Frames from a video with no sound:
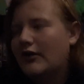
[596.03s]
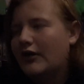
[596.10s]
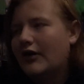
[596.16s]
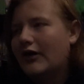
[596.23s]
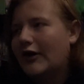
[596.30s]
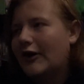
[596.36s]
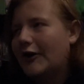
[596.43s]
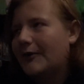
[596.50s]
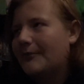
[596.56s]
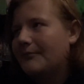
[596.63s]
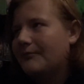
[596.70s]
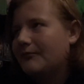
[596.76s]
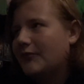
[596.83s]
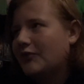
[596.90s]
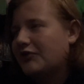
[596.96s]

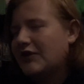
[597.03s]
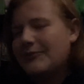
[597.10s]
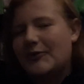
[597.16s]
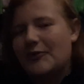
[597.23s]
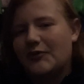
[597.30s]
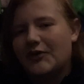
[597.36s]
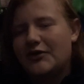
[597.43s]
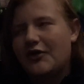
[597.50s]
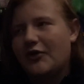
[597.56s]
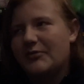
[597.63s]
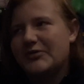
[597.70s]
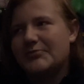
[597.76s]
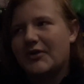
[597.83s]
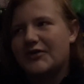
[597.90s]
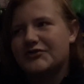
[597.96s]
um, creepy when, you know,
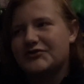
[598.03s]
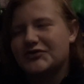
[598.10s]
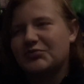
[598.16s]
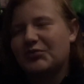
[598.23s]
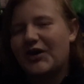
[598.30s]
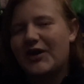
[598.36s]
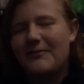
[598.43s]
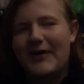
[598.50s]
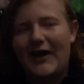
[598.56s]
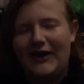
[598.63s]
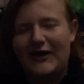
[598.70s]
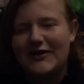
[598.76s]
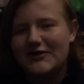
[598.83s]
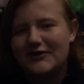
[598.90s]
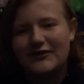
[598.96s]
Miss Marsh just running
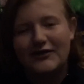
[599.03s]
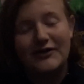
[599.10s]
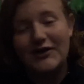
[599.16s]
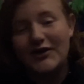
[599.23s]
back in.